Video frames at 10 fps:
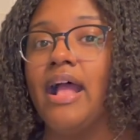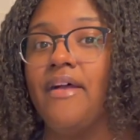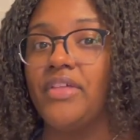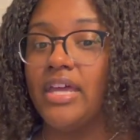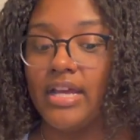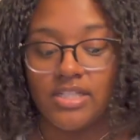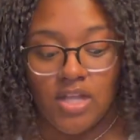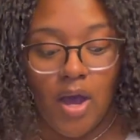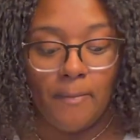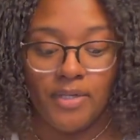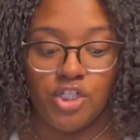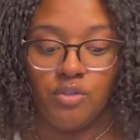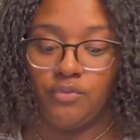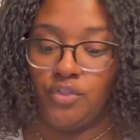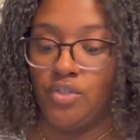Then I saw a bunch of
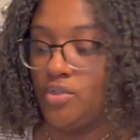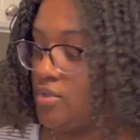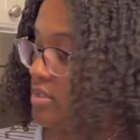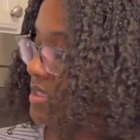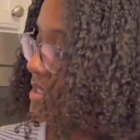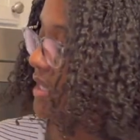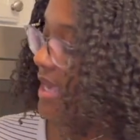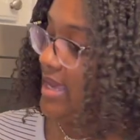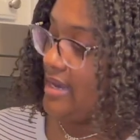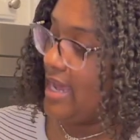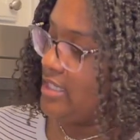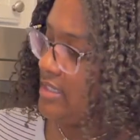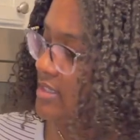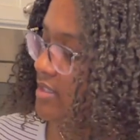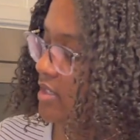reviews and I
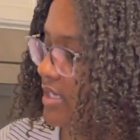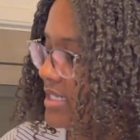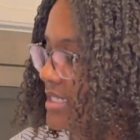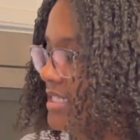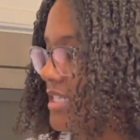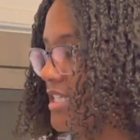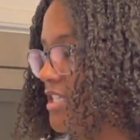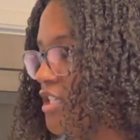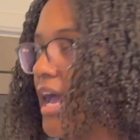just started to see this.